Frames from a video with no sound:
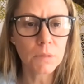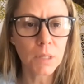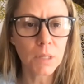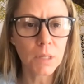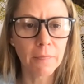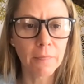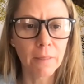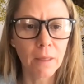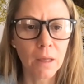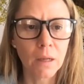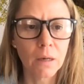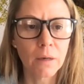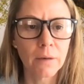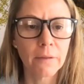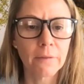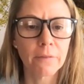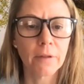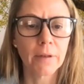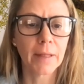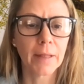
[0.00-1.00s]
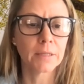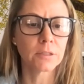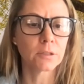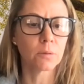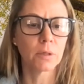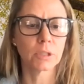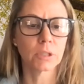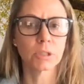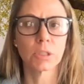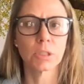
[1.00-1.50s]
And then the last
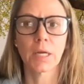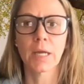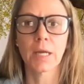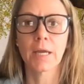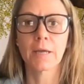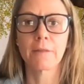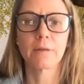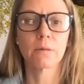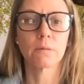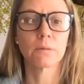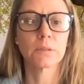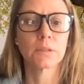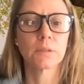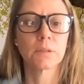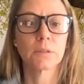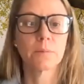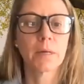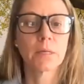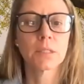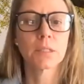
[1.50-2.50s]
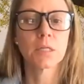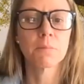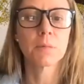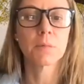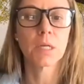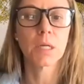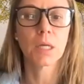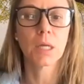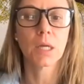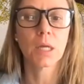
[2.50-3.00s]
question I had there was about
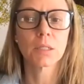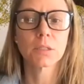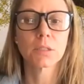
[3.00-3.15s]
teaming again.